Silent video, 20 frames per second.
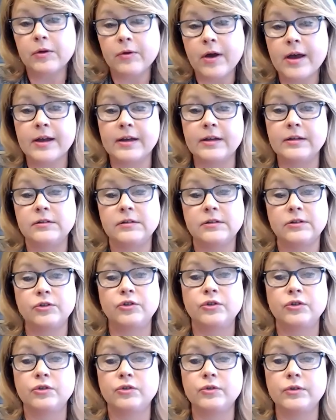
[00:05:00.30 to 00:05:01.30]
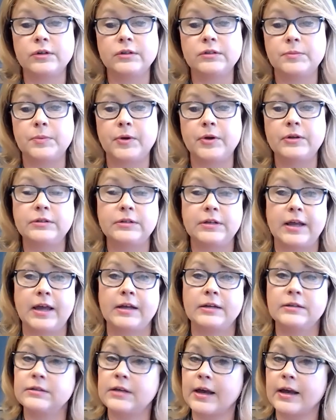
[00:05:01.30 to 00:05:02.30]
rise in children experiencing
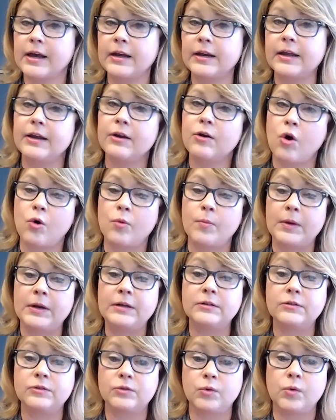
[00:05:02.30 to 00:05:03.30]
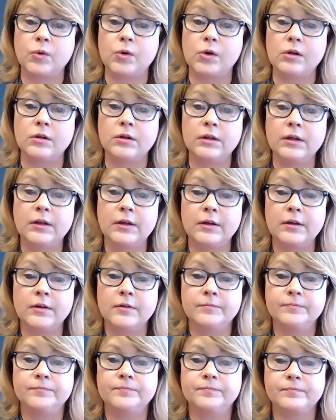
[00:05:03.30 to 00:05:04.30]
anxiety at home and at school,
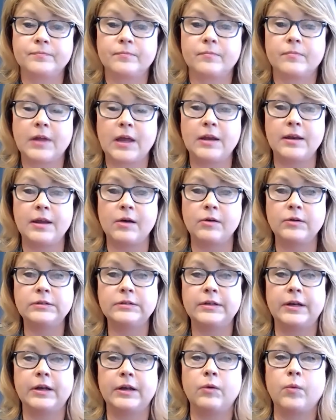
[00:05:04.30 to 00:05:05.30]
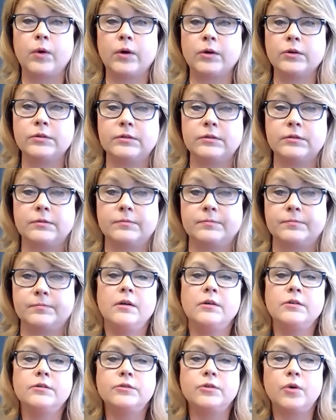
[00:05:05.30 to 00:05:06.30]
and now it's getting worse.
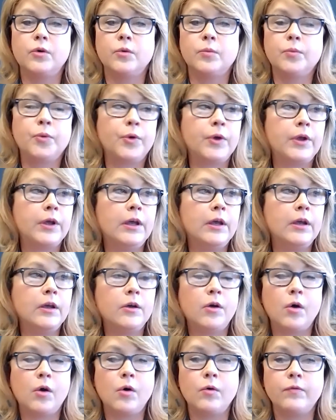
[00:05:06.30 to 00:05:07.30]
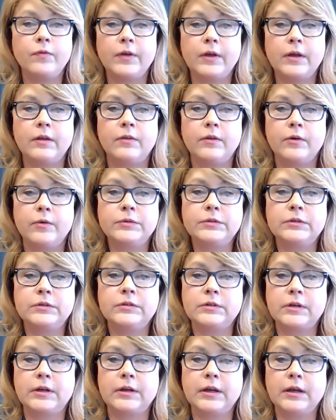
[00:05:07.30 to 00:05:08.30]
So pre-COVID, there was a
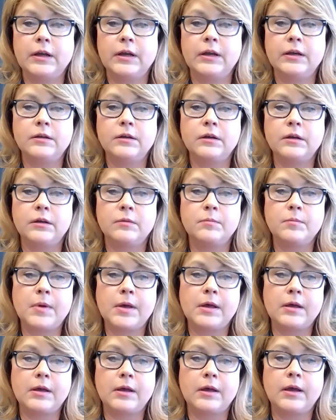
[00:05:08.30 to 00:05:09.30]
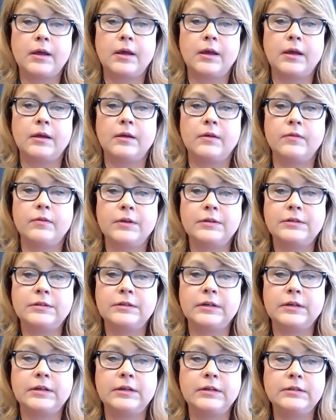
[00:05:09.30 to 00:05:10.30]
study done by the
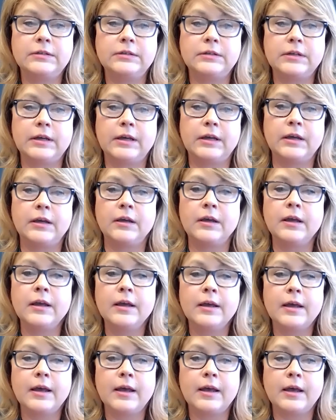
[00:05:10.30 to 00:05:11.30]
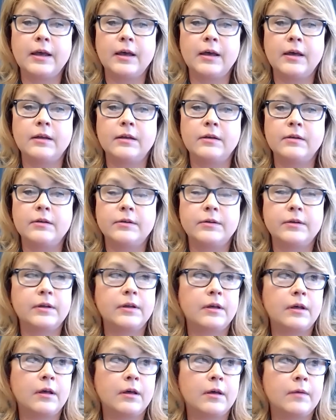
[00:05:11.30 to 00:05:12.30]
CDC, and
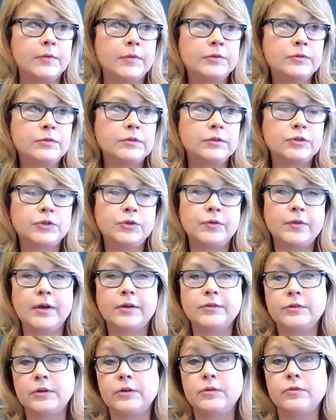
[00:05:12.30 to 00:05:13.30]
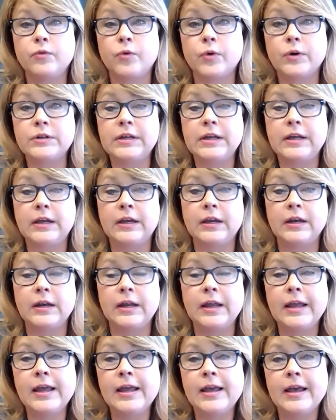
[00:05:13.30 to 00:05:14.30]
this was in 2014,
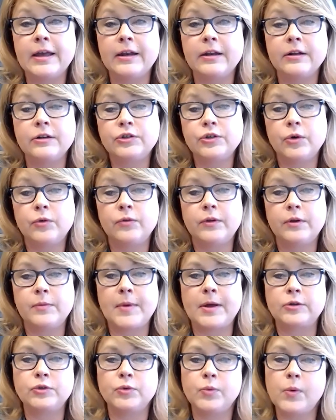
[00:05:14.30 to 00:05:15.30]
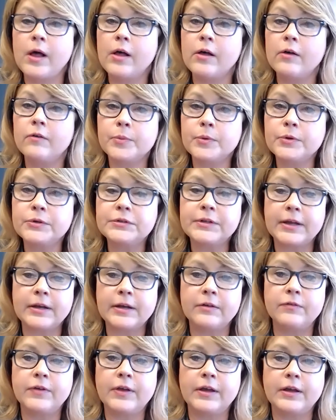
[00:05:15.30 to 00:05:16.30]
and it showed that about
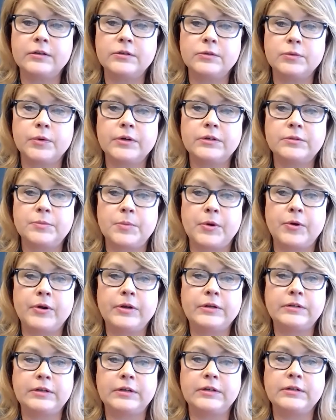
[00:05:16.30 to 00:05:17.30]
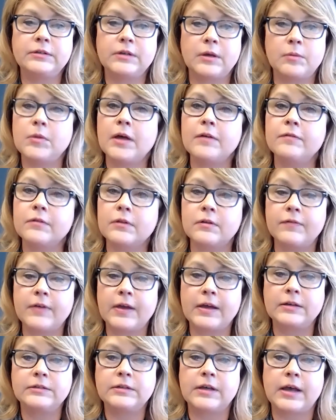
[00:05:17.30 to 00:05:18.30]
12% of kids were experiencing some level of
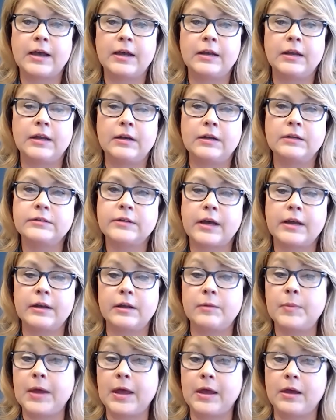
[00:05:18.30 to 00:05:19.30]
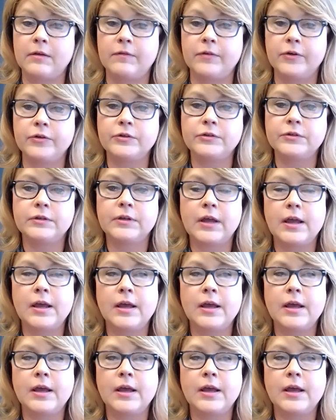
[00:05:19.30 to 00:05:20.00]
anxiety and anxiety behaviors.